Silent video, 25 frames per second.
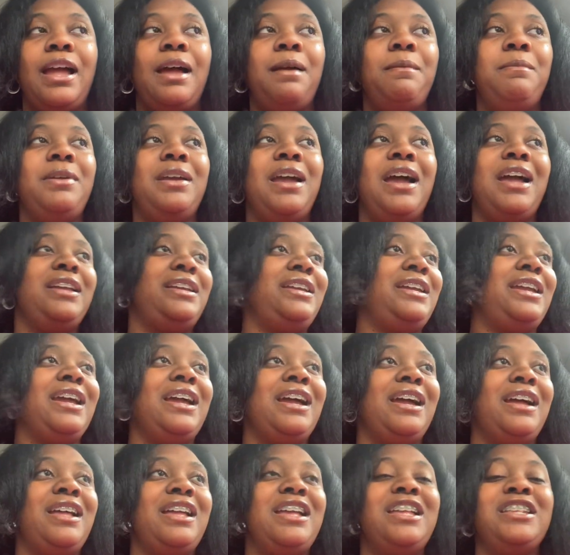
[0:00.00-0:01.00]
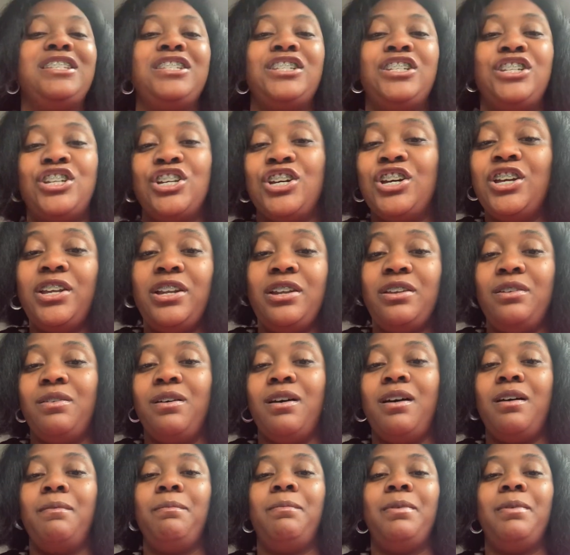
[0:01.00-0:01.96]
I mean, yeah, it's good and all,